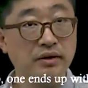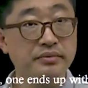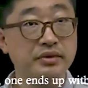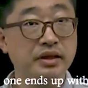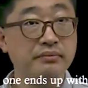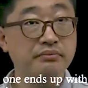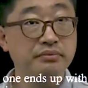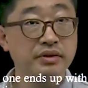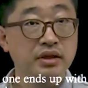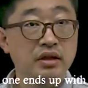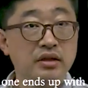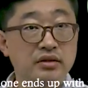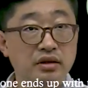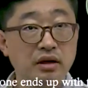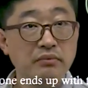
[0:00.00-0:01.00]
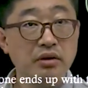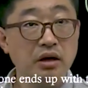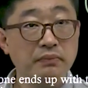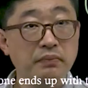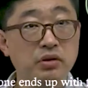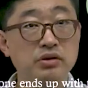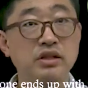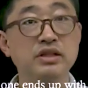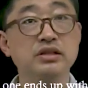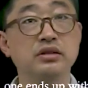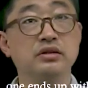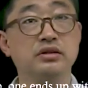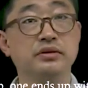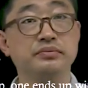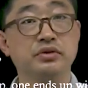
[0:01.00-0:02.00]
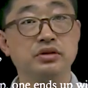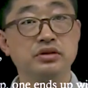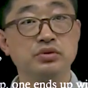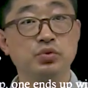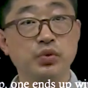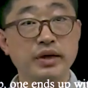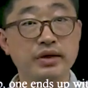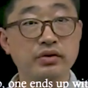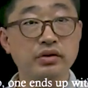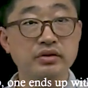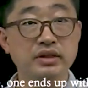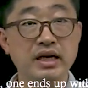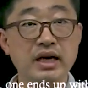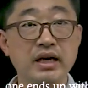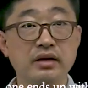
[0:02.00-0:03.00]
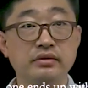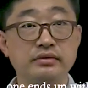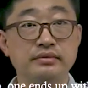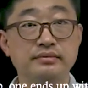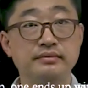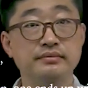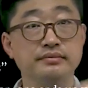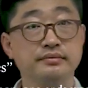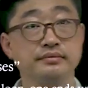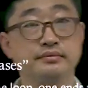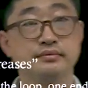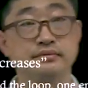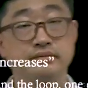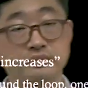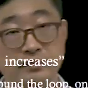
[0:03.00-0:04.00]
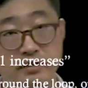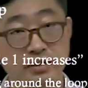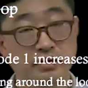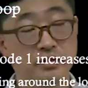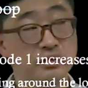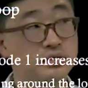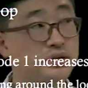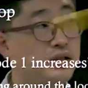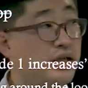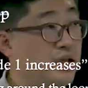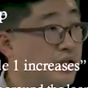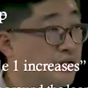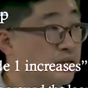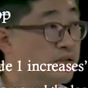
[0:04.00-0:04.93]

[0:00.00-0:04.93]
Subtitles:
then number of potential adopters will go down. Okay?